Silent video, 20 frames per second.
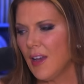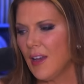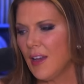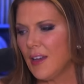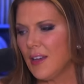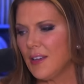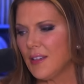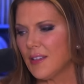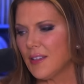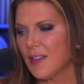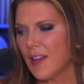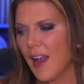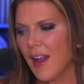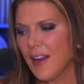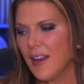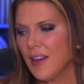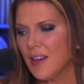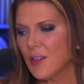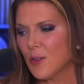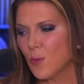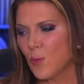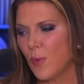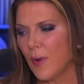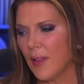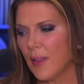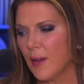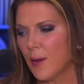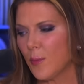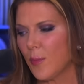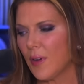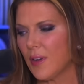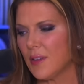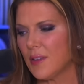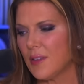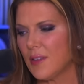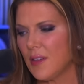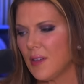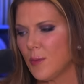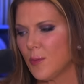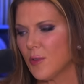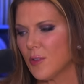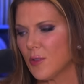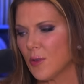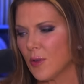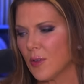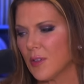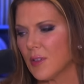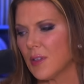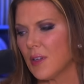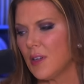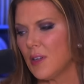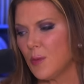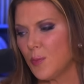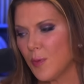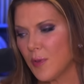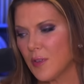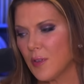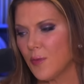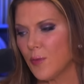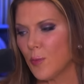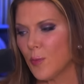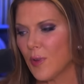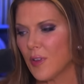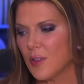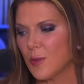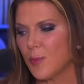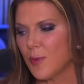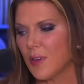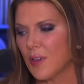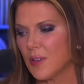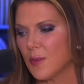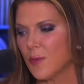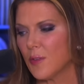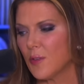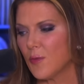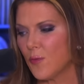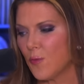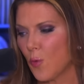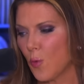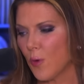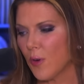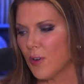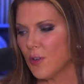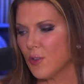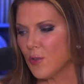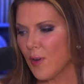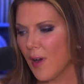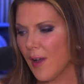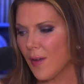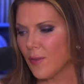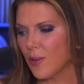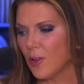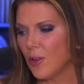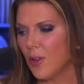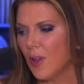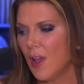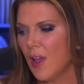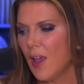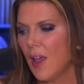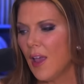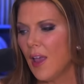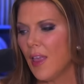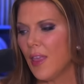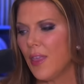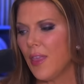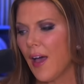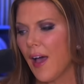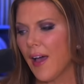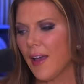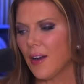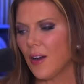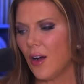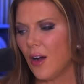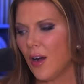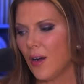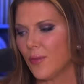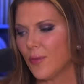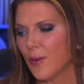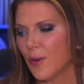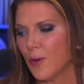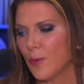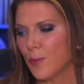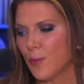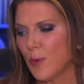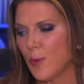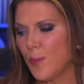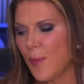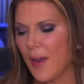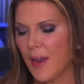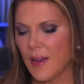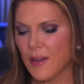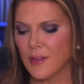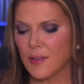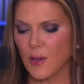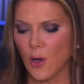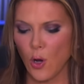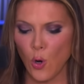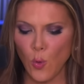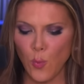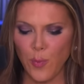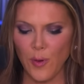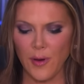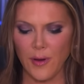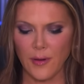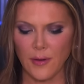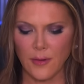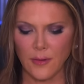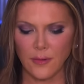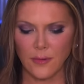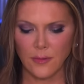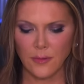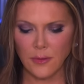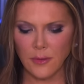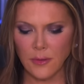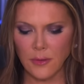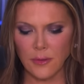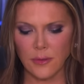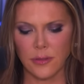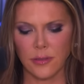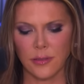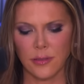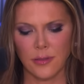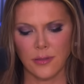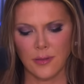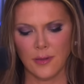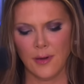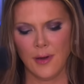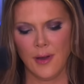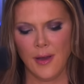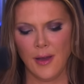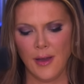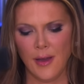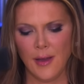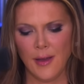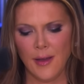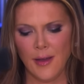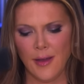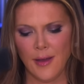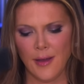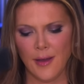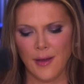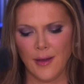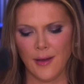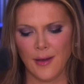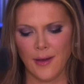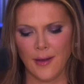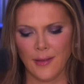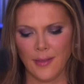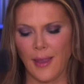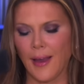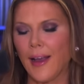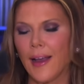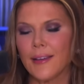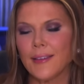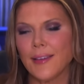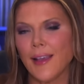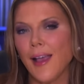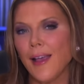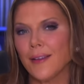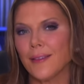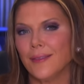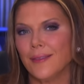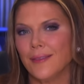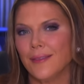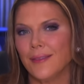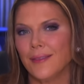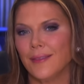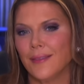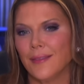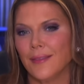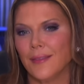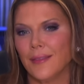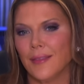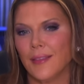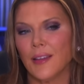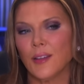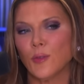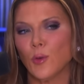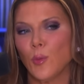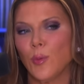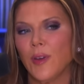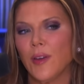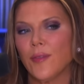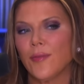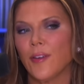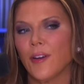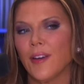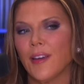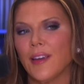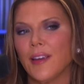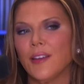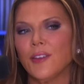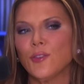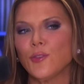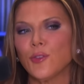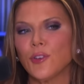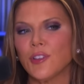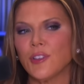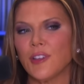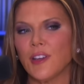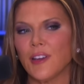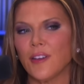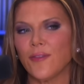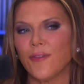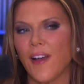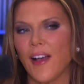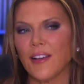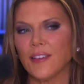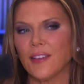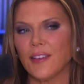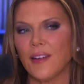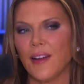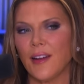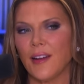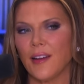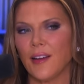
He said he's willing, but his team has told us that he's busy for months because of his foreign travel. That offer remains open. Woof. Like I said, this will be a very interesting, fascinating